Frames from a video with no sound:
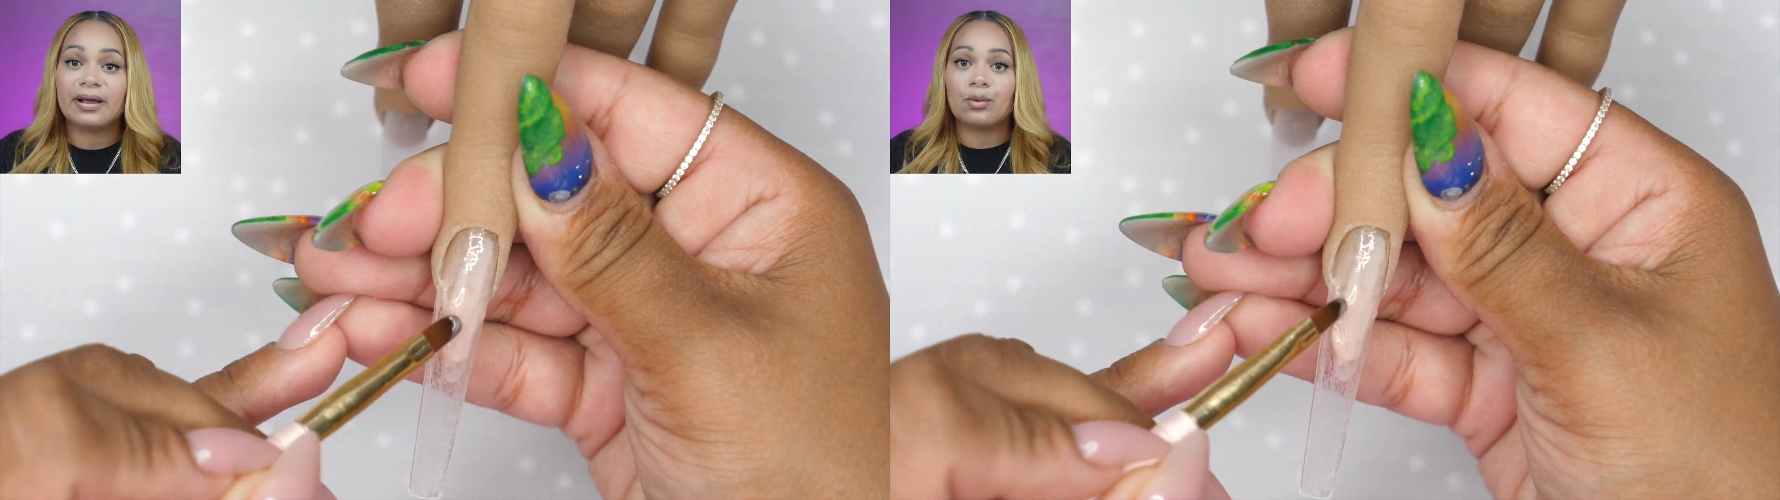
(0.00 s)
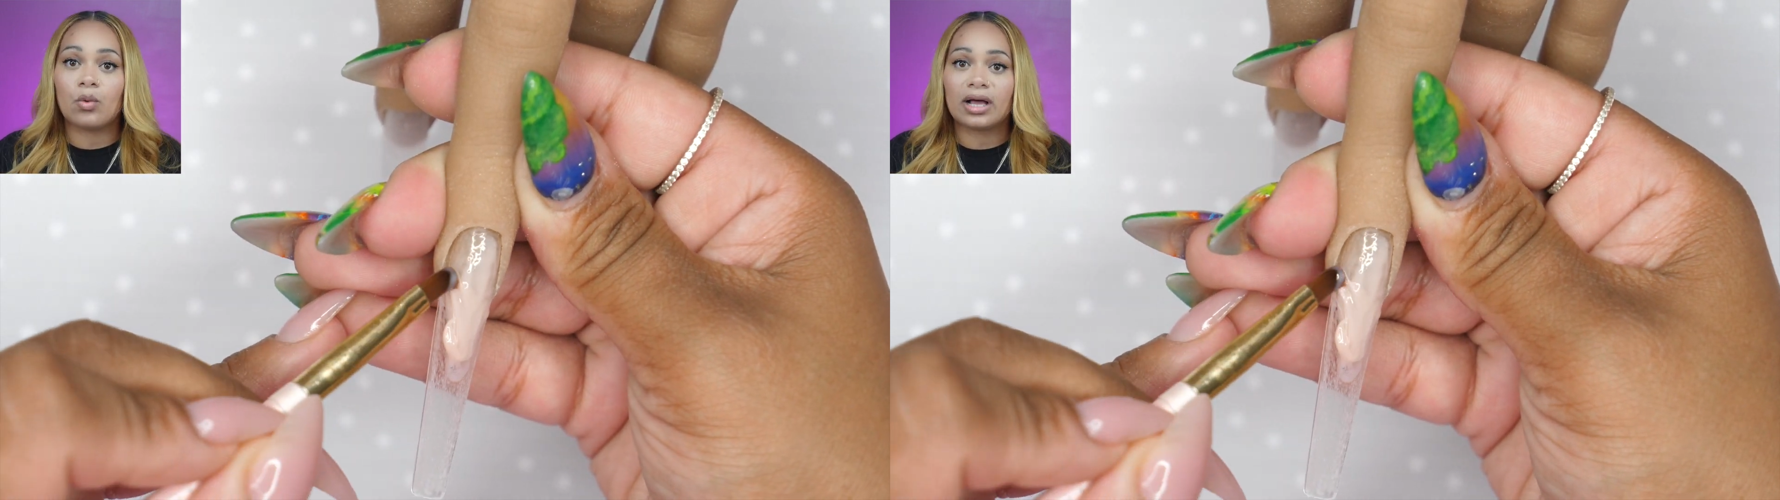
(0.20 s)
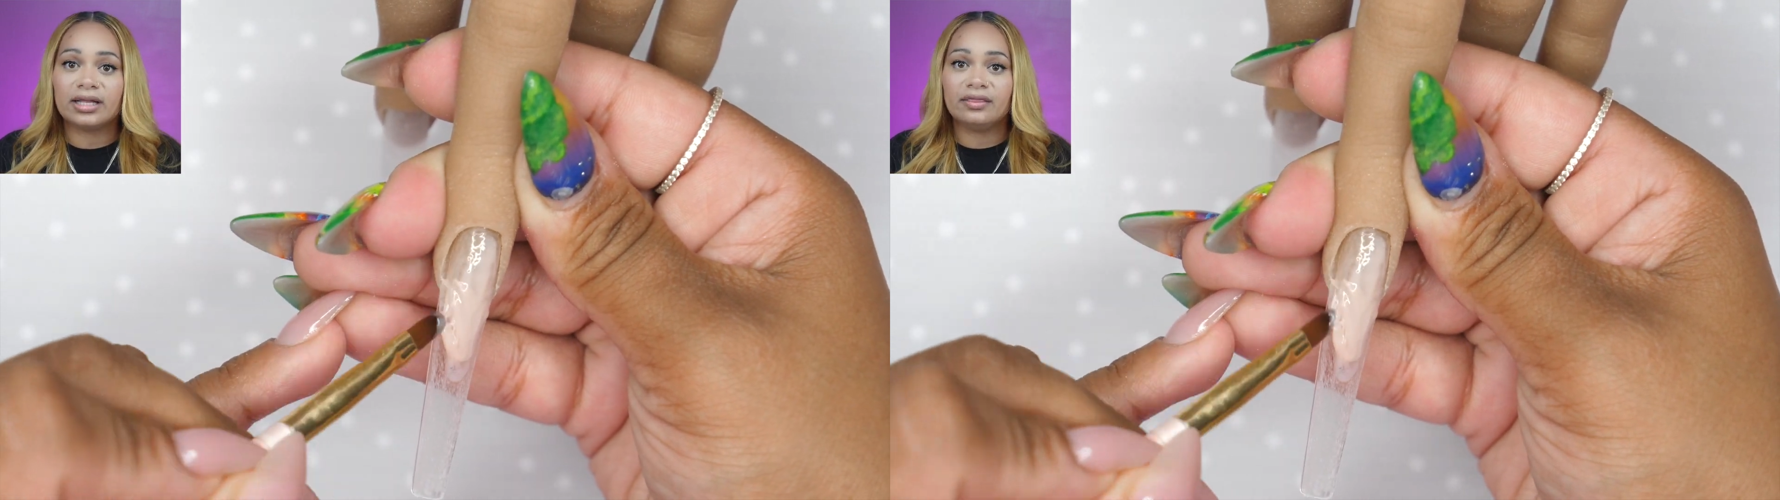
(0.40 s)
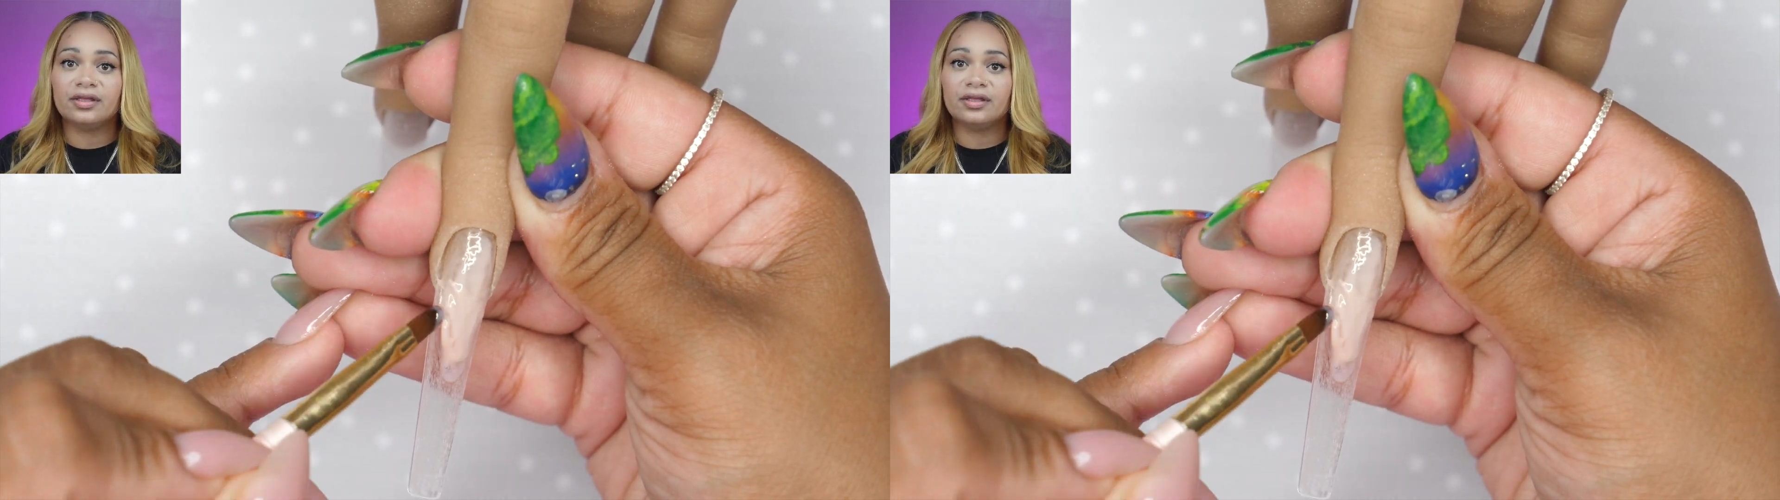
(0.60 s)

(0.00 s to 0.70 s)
I wanted